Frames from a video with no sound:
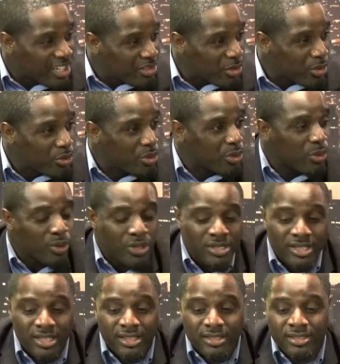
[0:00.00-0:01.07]
on doors
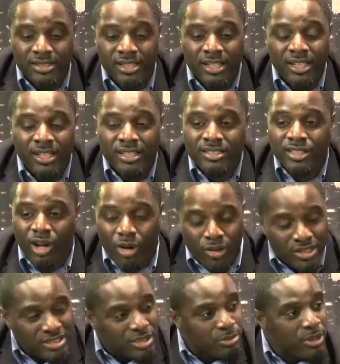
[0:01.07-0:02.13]
and
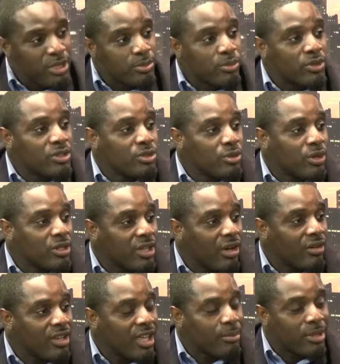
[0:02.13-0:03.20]
talking to people and doing
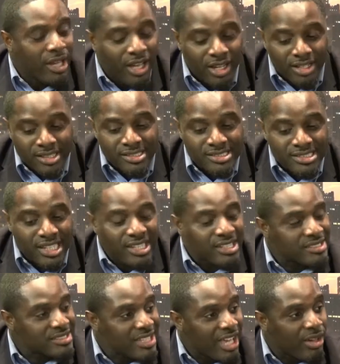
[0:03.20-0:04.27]
all that. But I understand that
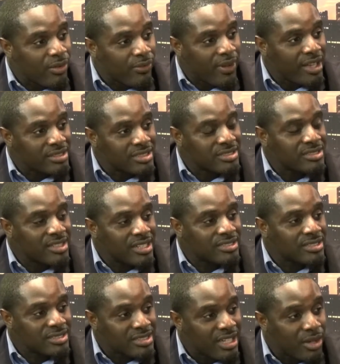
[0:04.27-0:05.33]
sacrifice is
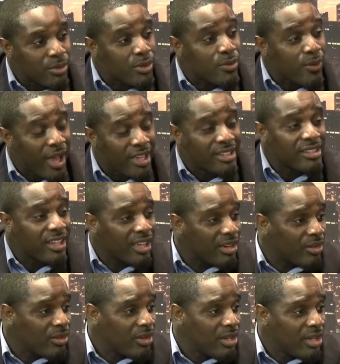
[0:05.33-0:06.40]
necessary right now.
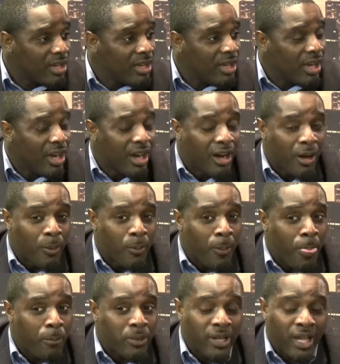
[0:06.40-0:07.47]
When I